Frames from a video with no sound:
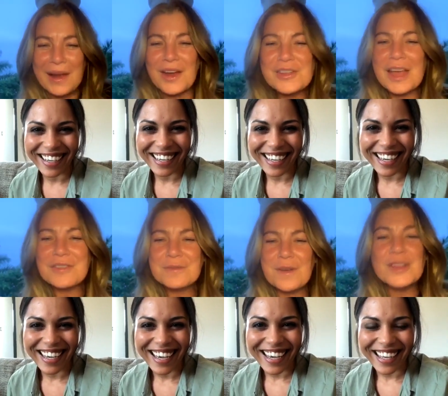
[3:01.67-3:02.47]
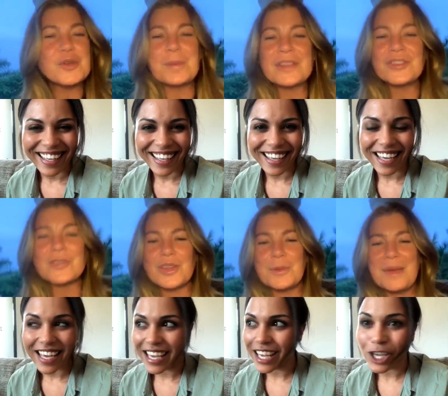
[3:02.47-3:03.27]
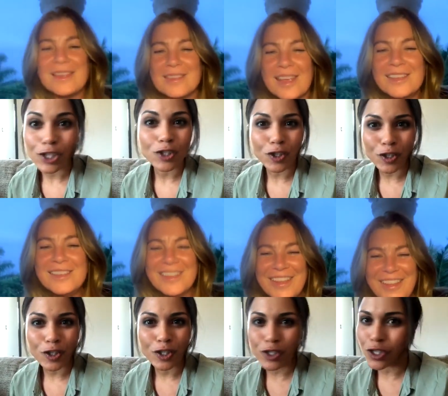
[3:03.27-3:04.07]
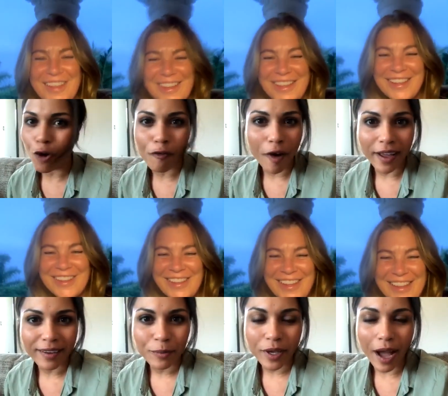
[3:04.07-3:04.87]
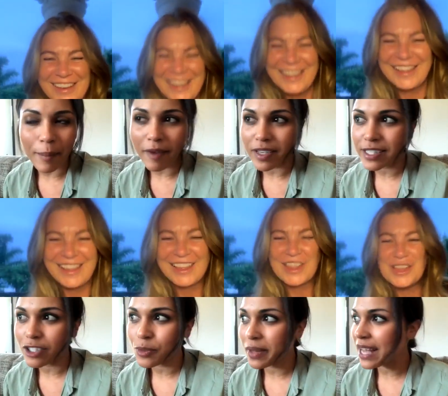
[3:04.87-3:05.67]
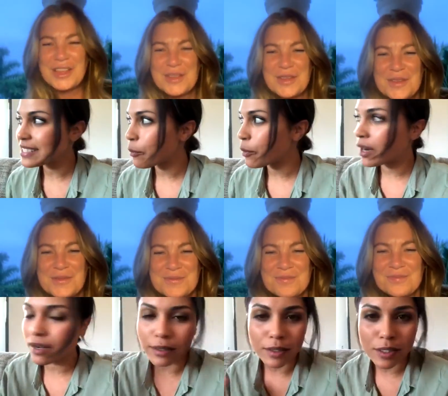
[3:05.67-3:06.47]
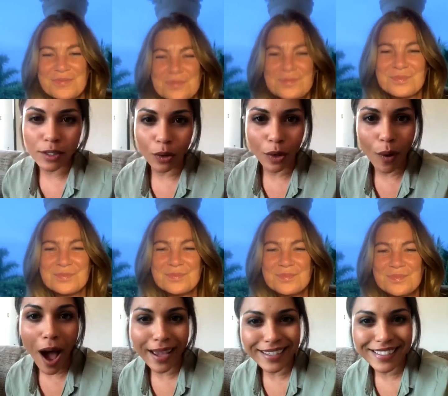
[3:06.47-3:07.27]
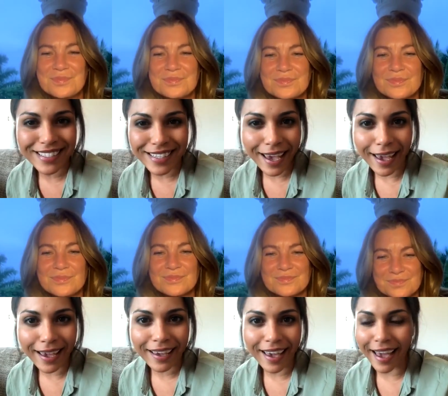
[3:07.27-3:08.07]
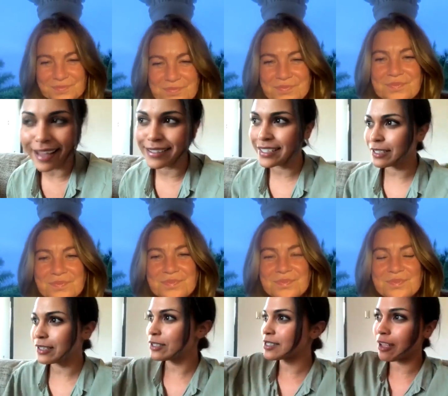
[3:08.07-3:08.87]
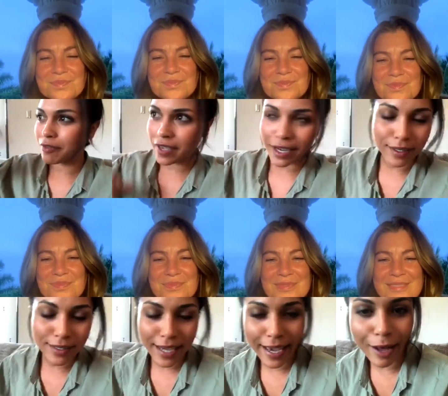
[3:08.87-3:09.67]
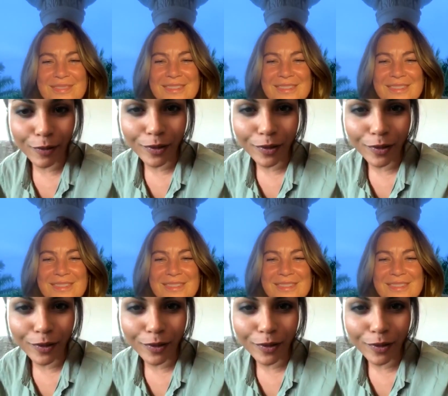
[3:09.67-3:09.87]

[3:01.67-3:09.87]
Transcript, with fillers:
Speaker 1: Are you having fun? Your pictures look amazing
Speaker 2: so fun. We, I'm having such a blast. I went on a little solo hike today and did a little self care day out in the